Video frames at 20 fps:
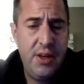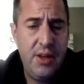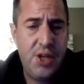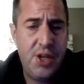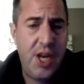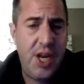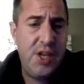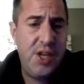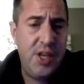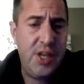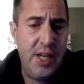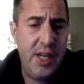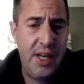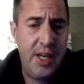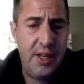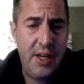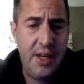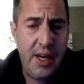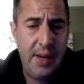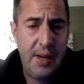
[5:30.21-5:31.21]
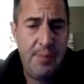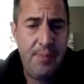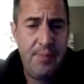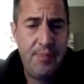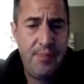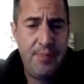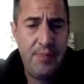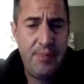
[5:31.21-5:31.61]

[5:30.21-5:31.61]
change in income.